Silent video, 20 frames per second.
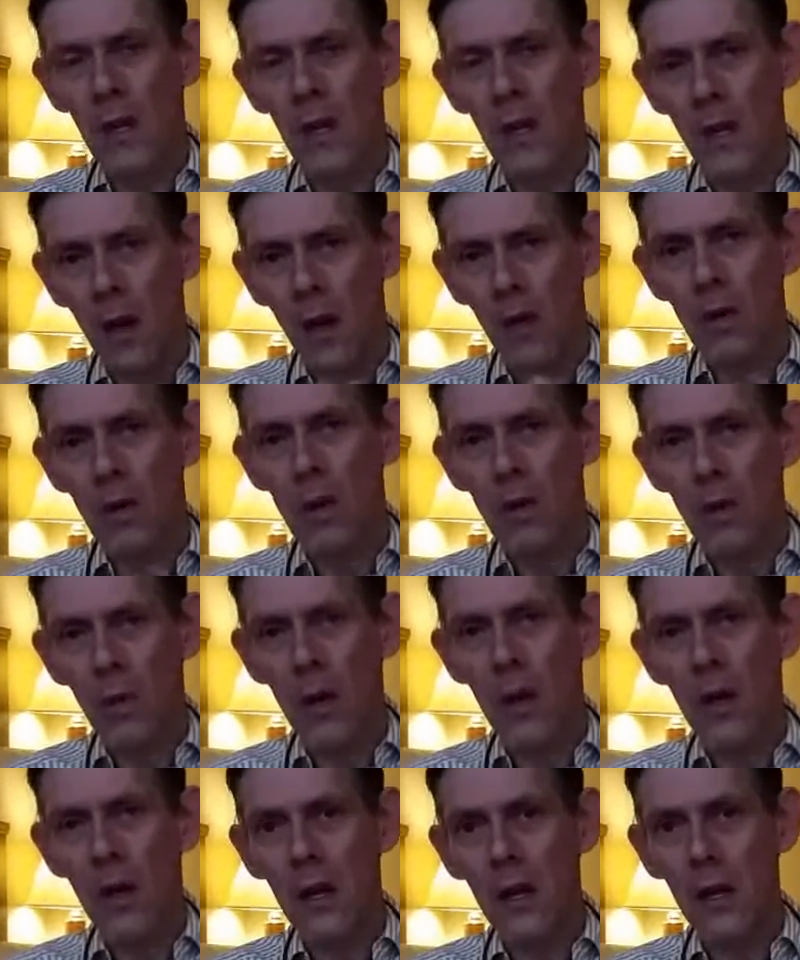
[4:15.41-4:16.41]
The only
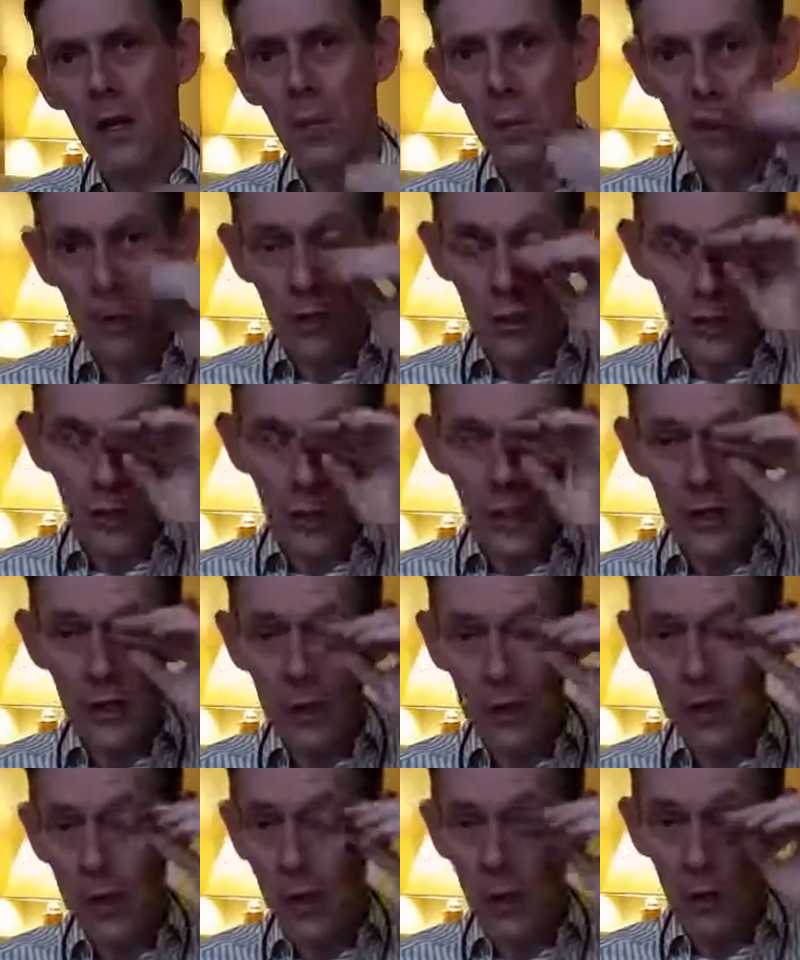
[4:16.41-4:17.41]
way in which you can
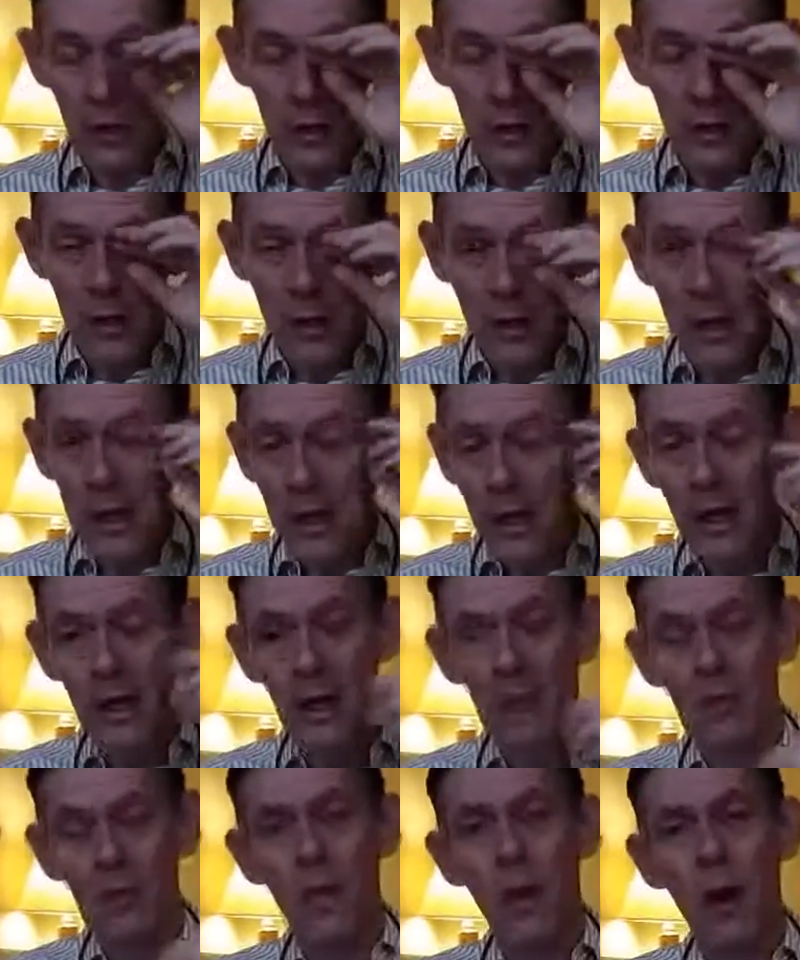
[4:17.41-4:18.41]
share it
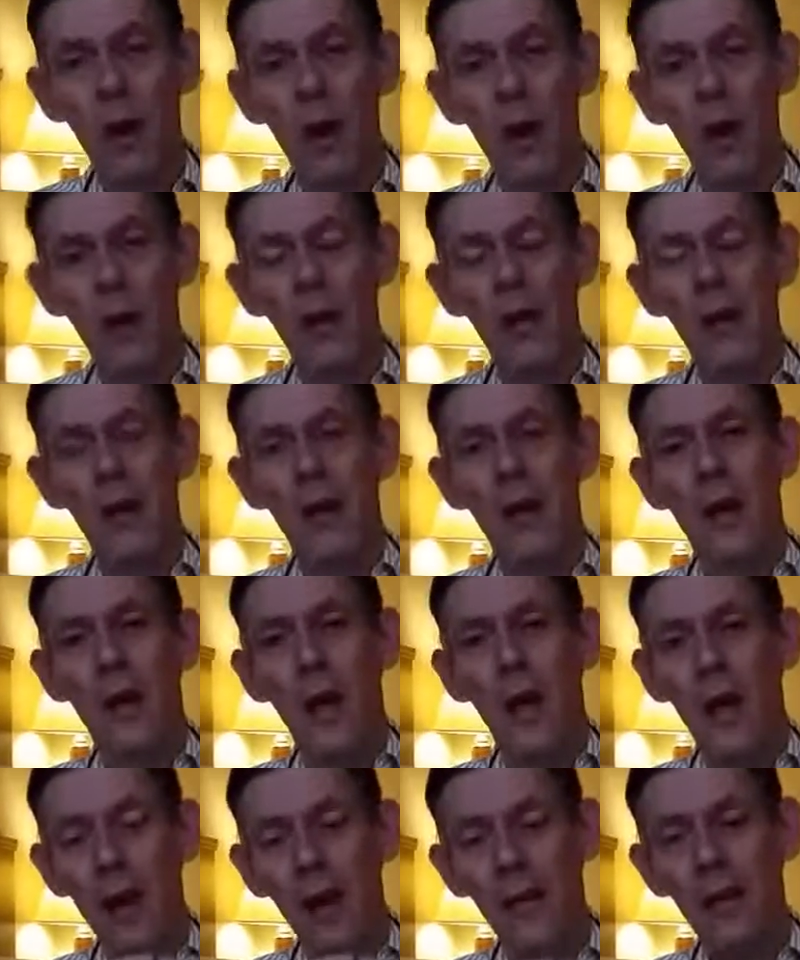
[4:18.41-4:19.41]
is by
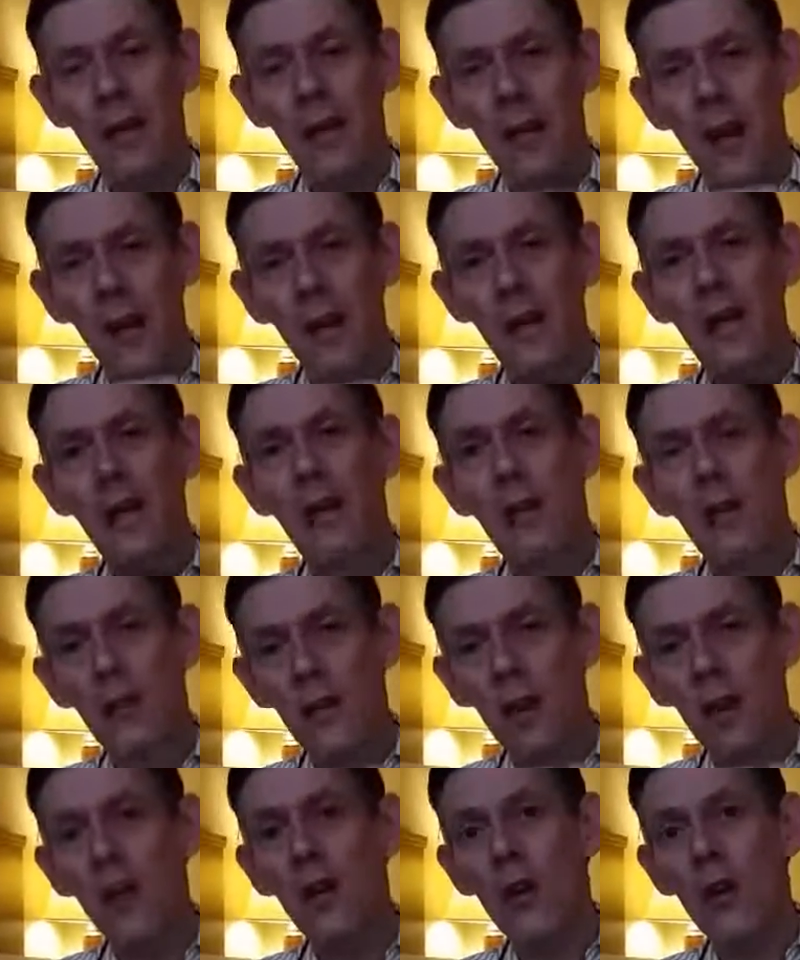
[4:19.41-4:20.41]

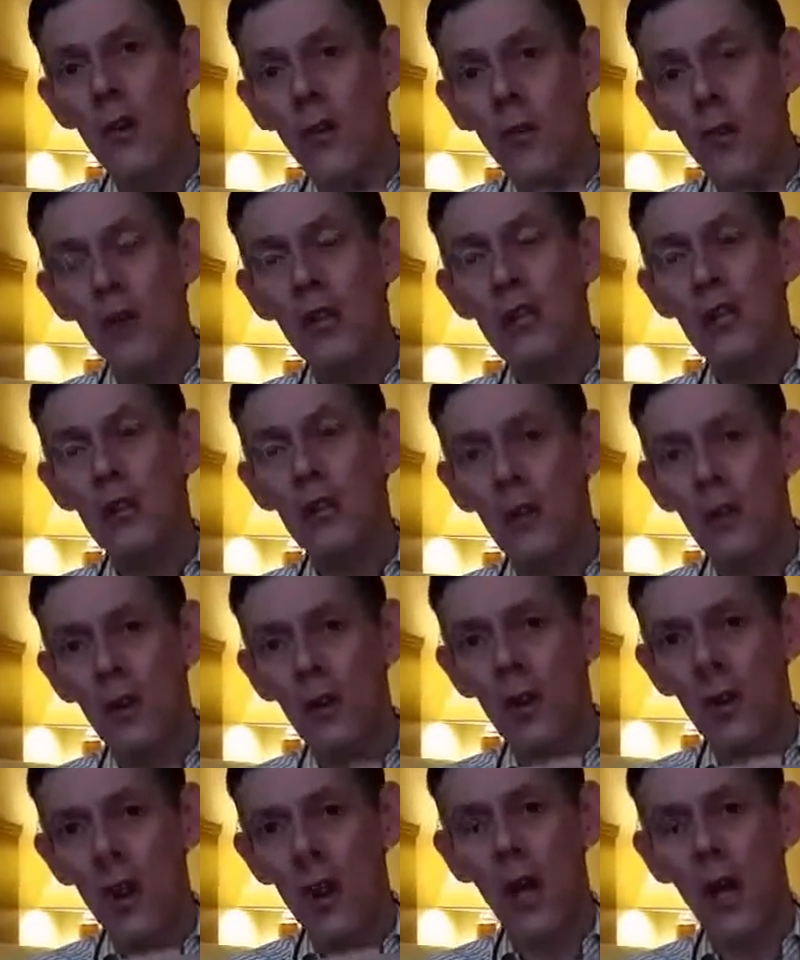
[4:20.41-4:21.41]
taking the
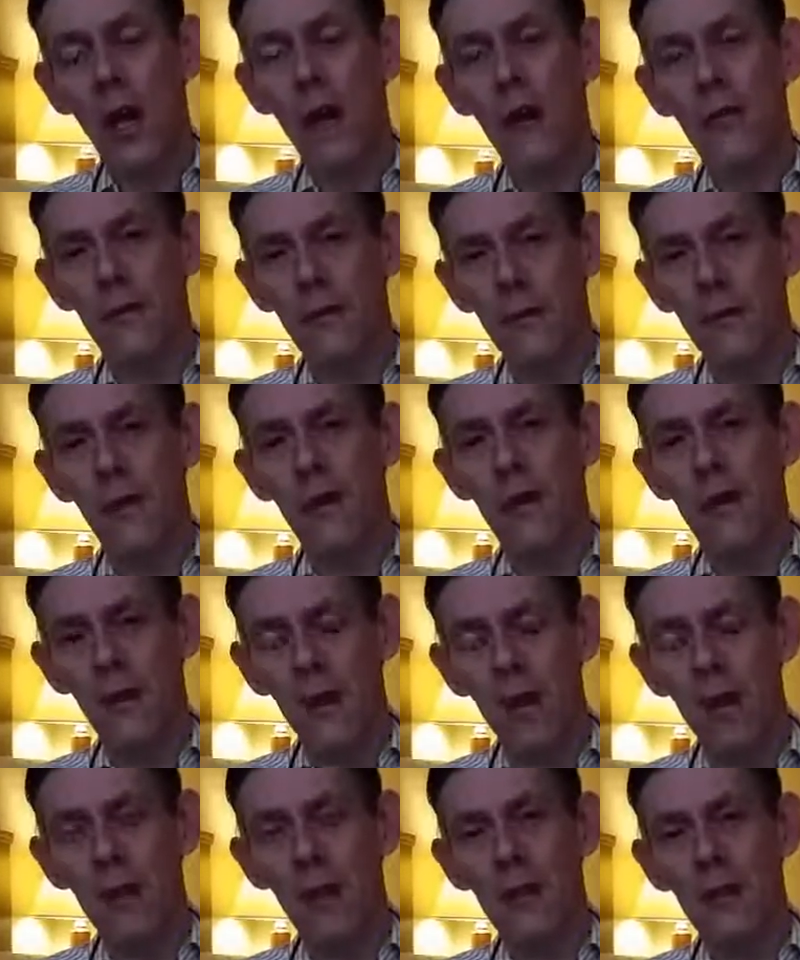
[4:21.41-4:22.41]
original life there
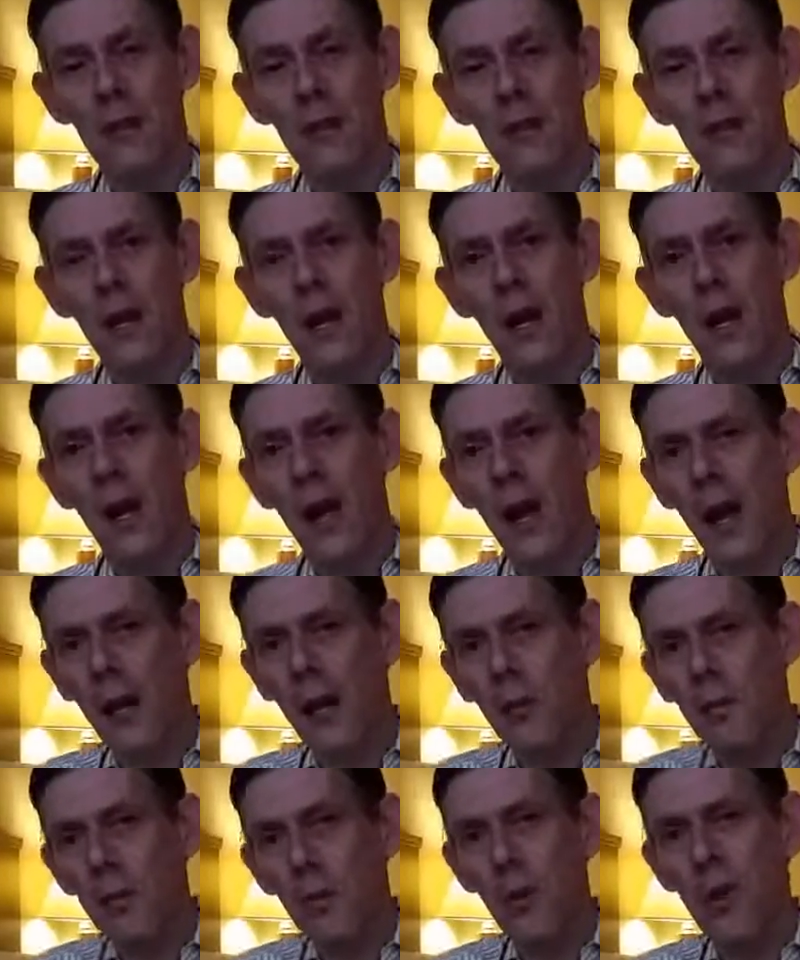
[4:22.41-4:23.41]
is
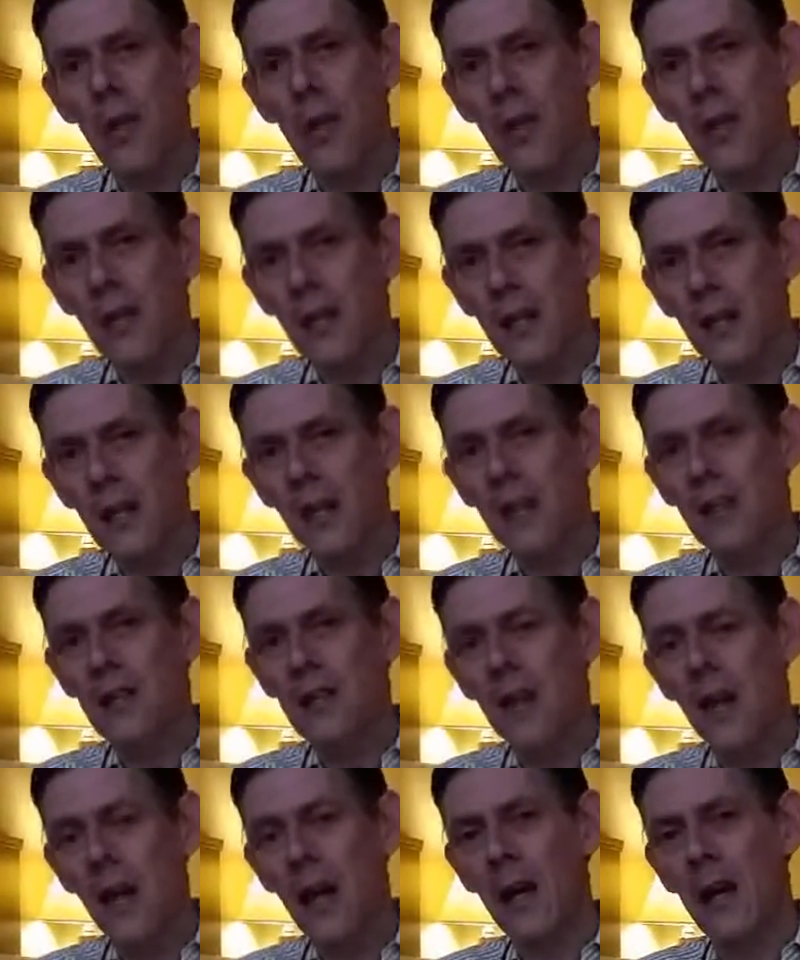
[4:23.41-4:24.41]
and putting it
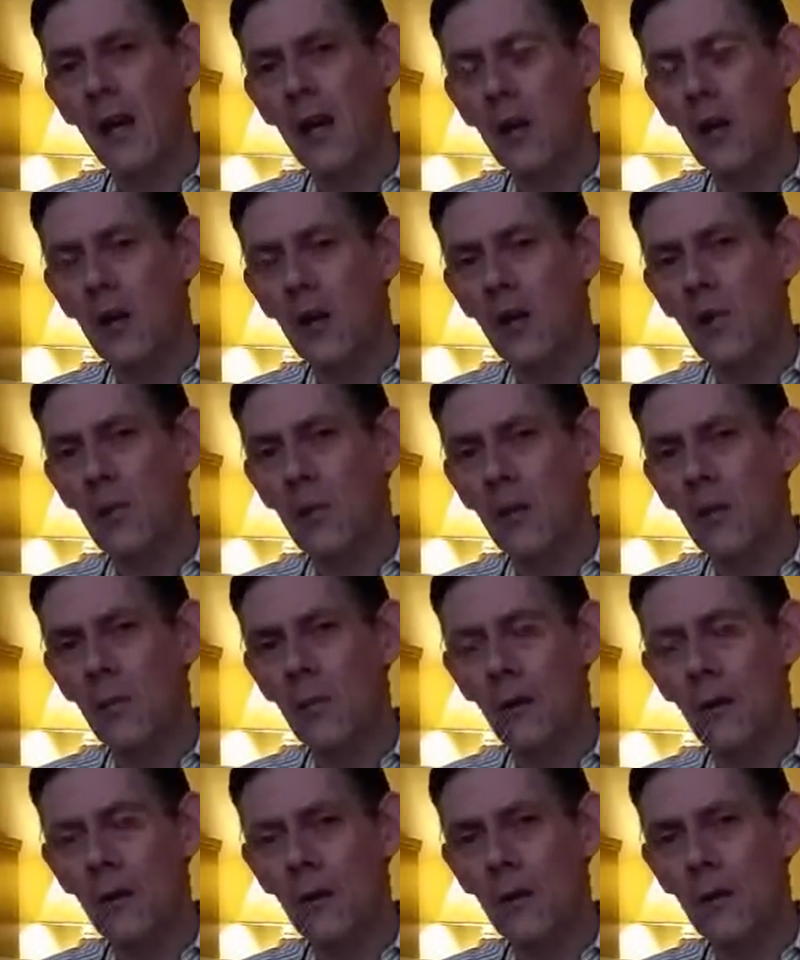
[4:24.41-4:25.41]
inside a human
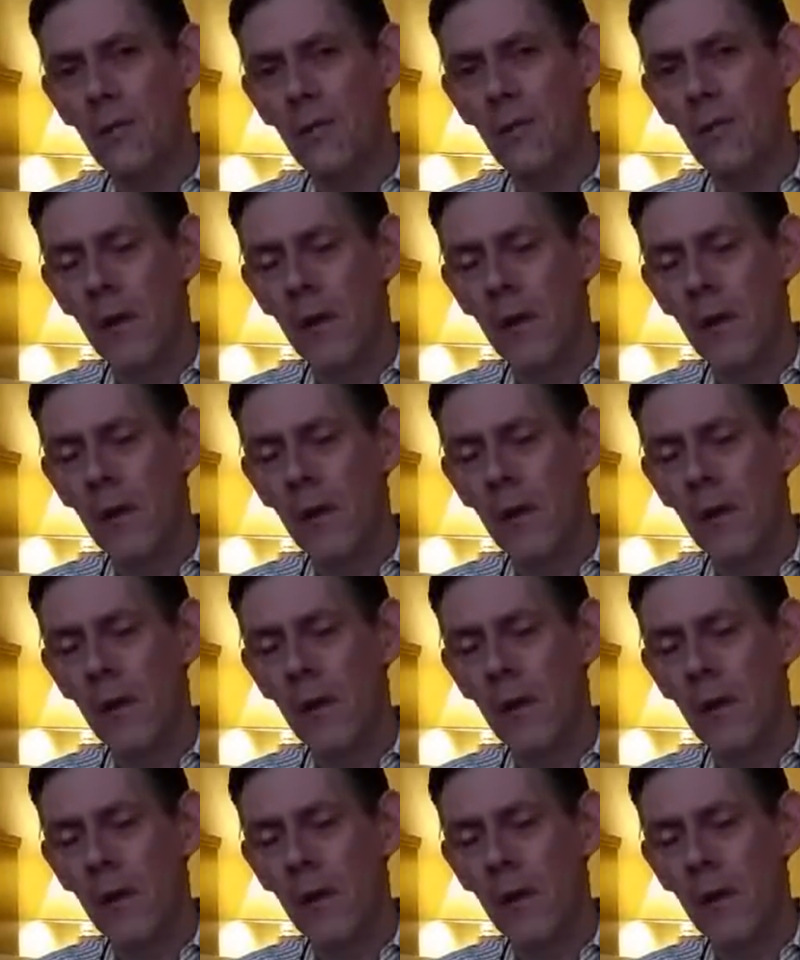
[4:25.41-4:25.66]
body.